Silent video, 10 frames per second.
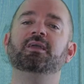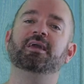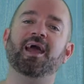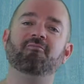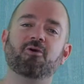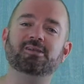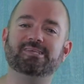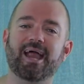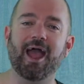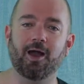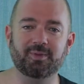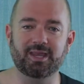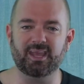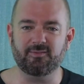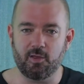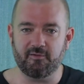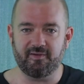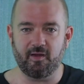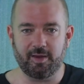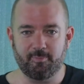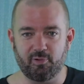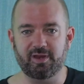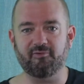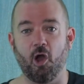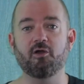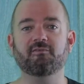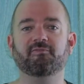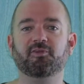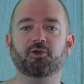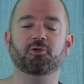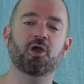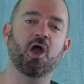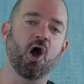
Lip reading: G'day everyone, today I'm going to give you a very brief overview